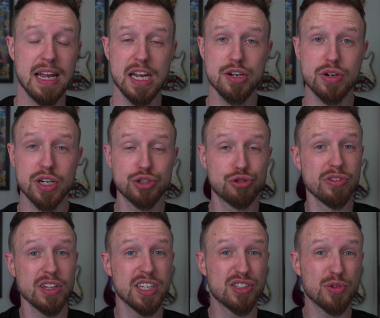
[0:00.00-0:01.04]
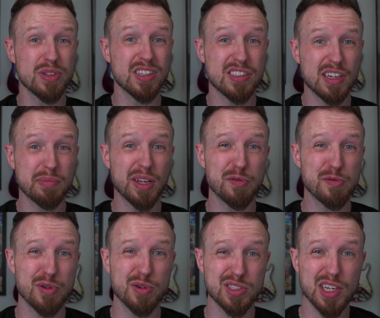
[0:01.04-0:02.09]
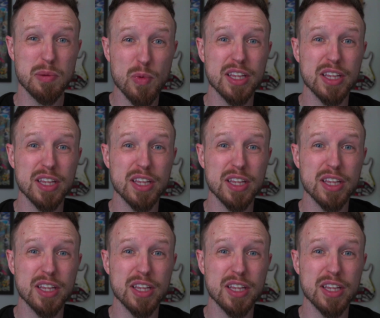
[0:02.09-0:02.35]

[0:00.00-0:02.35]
and you can drill into it the same